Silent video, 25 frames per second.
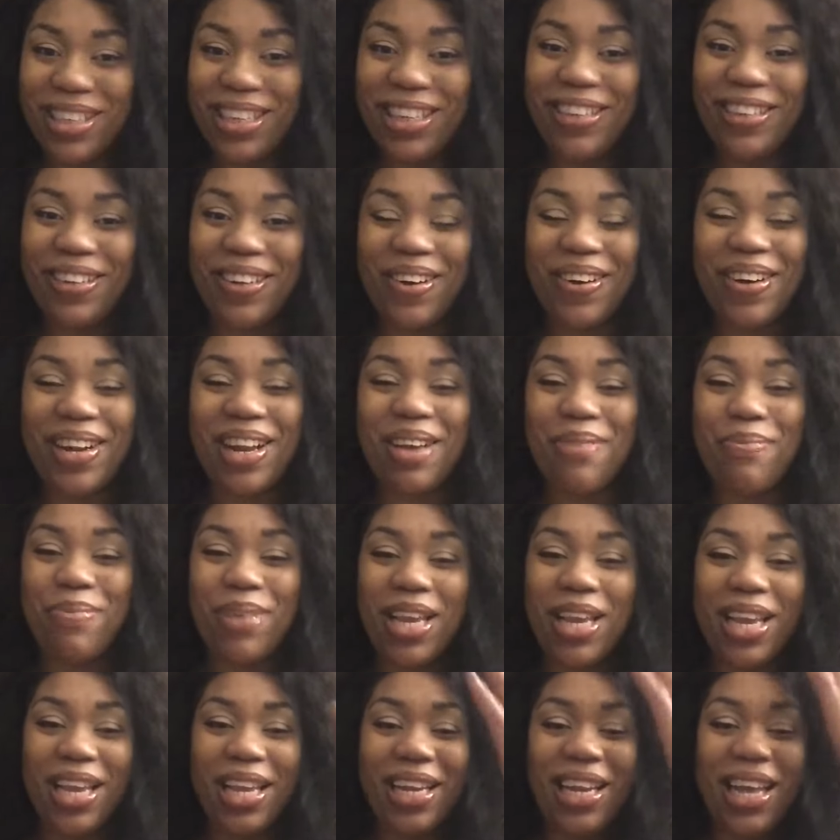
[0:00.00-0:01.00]
you know what I
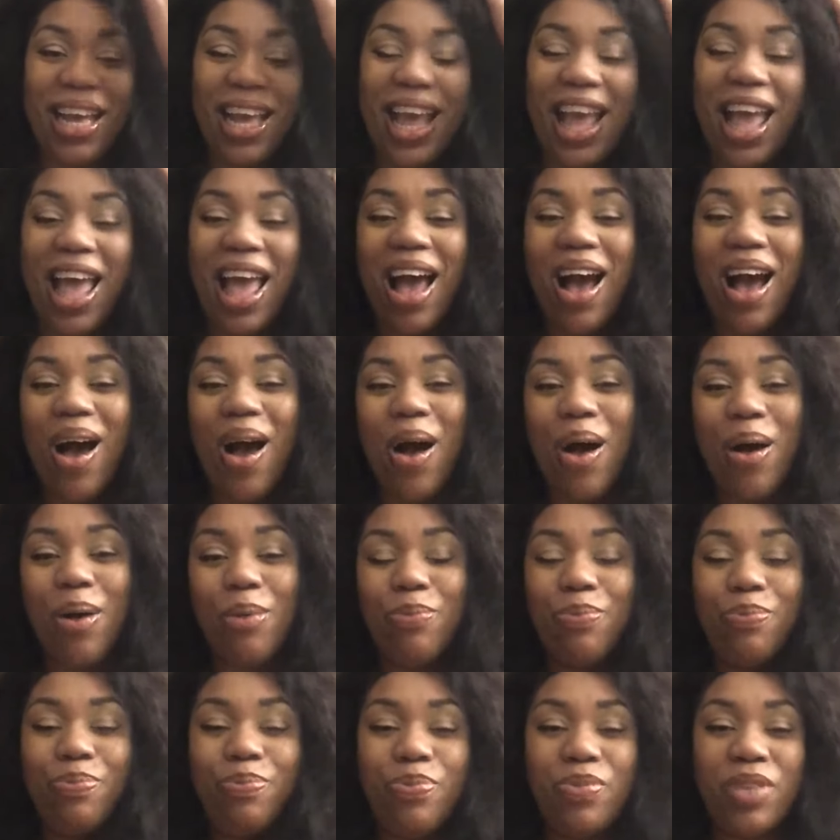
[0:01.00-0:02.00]
mean?
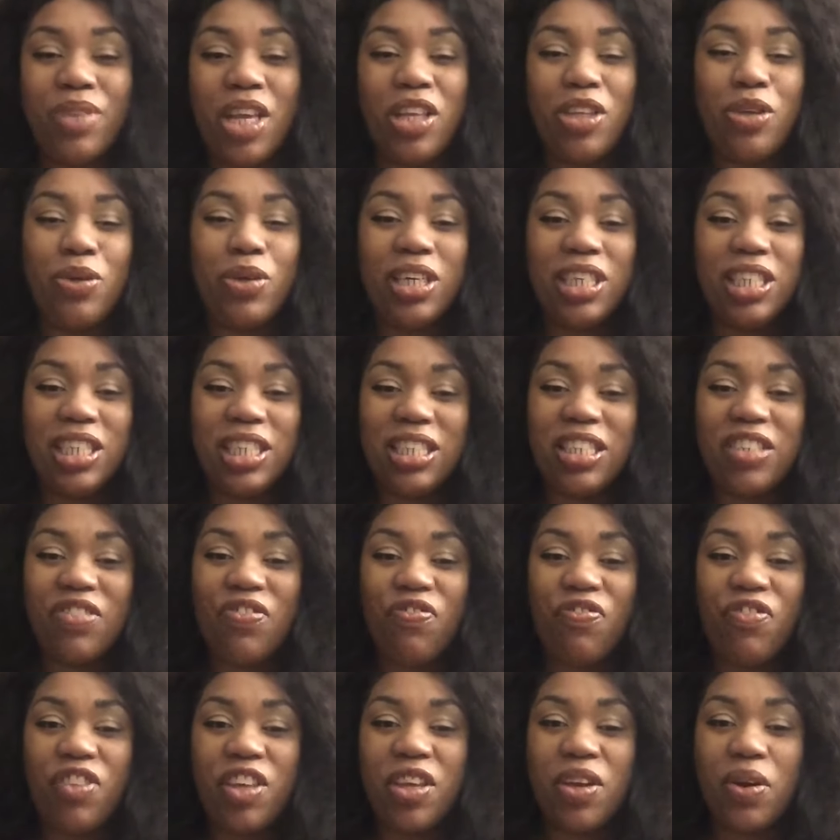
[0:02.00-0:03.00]
You could just
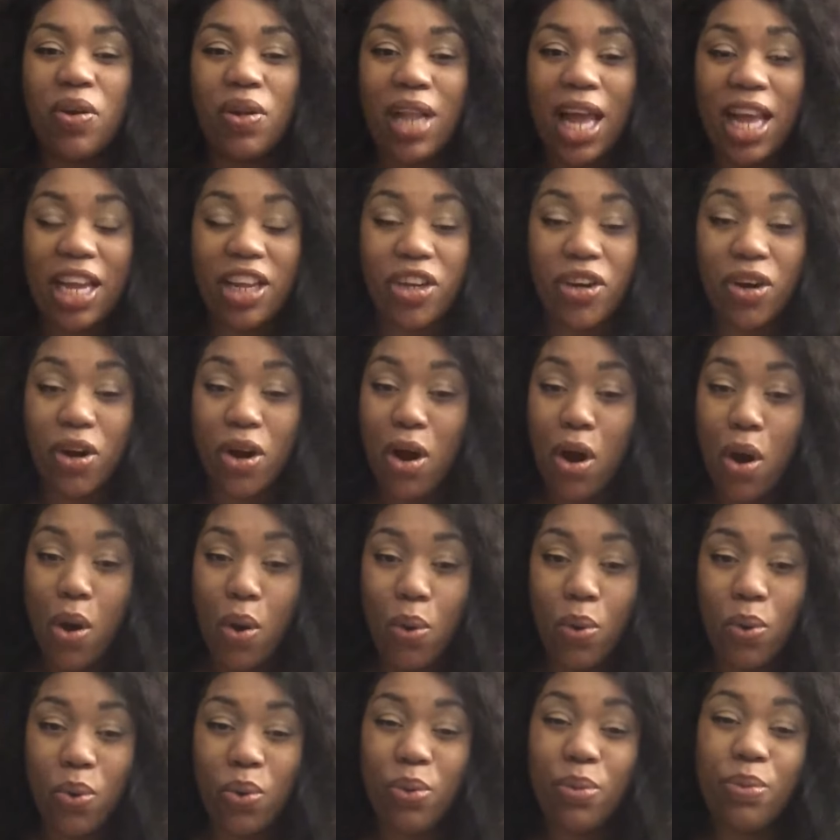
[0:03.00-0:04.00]
feel like you're
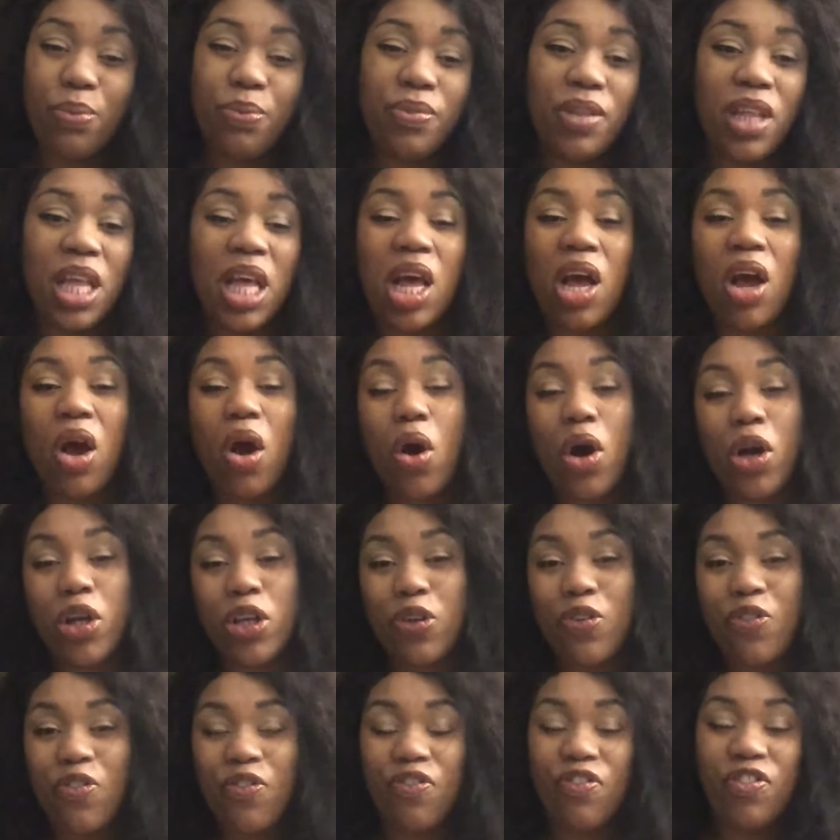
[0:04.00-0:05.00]
home, or
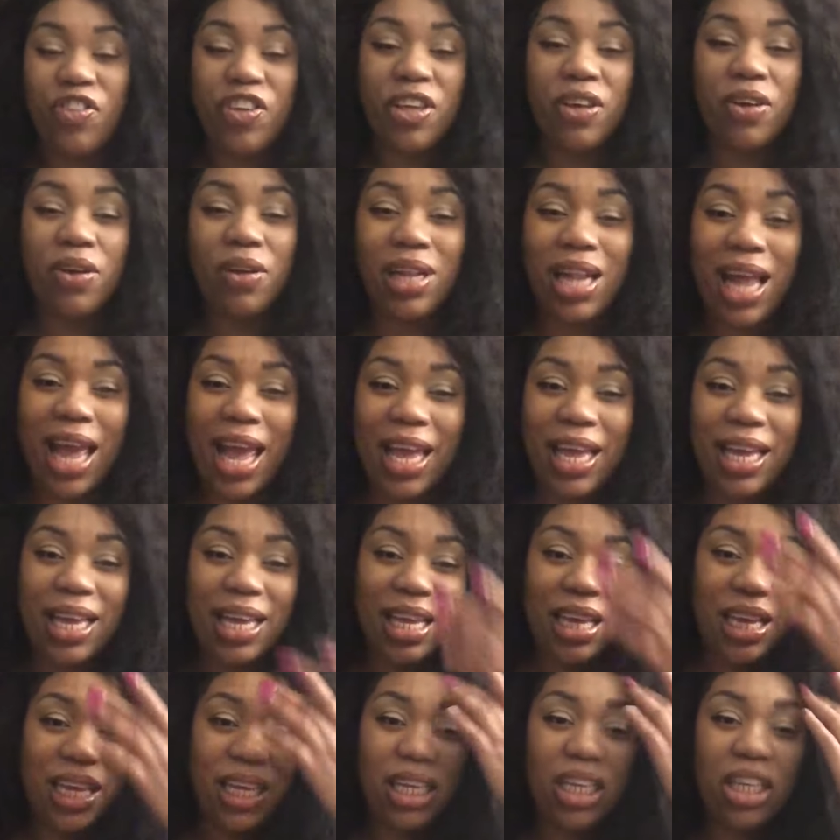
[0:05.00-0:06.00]
you feel like
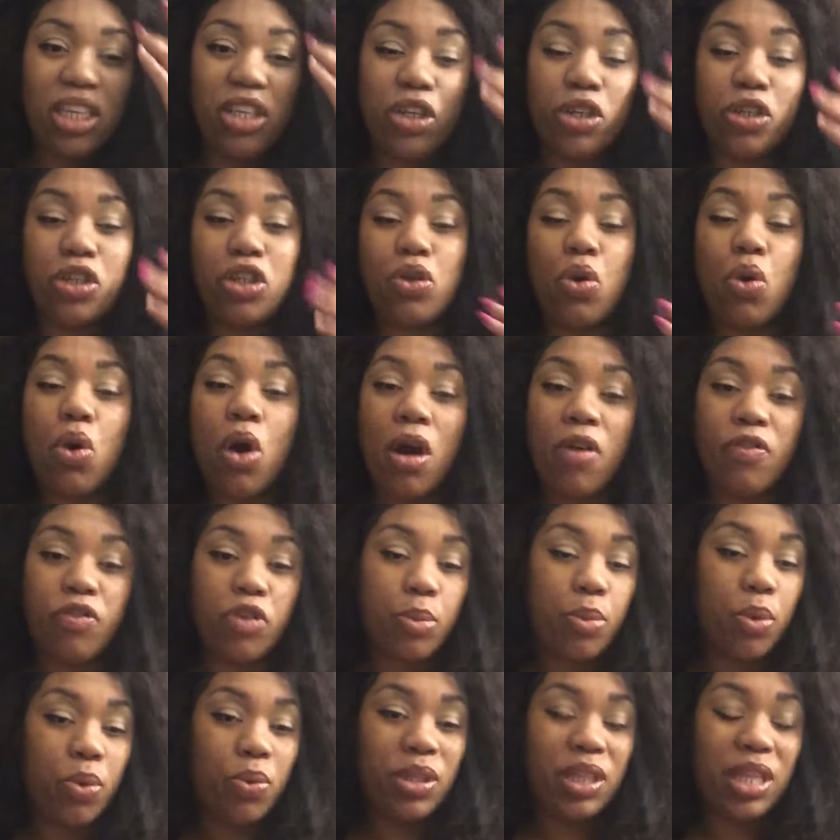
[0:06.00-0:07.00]
you're so
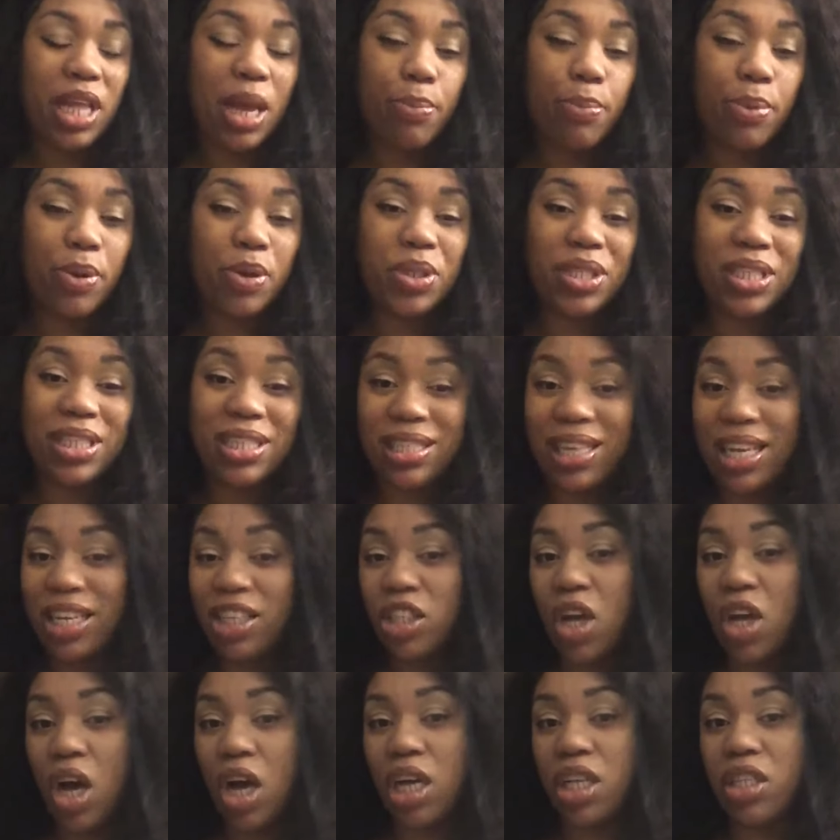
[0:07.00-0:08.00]
comfortable with that person. It's like
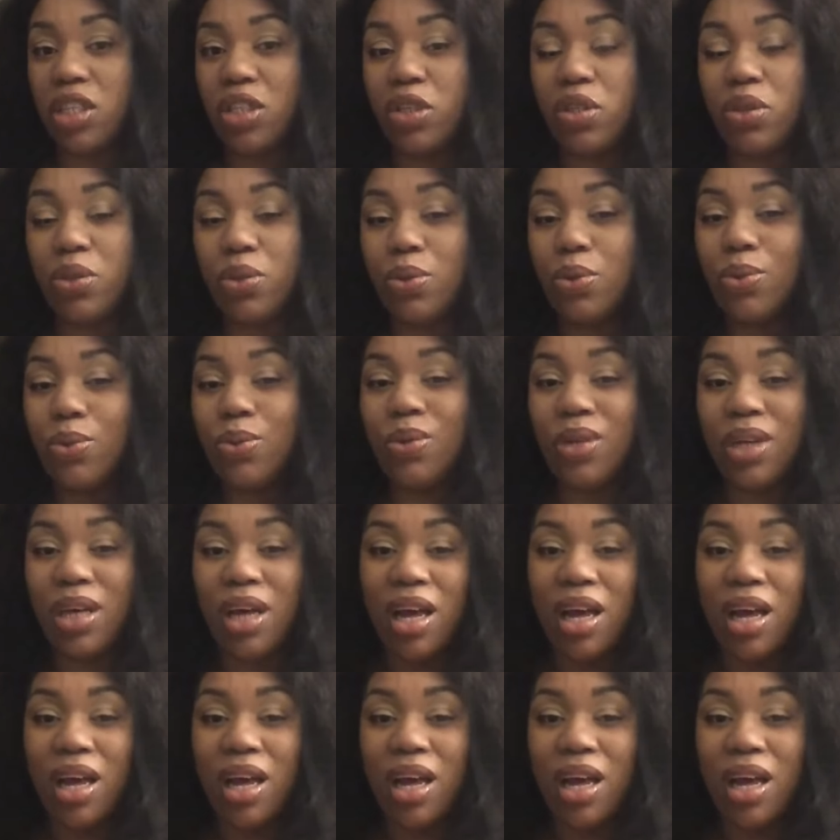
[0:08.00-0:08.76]
talking to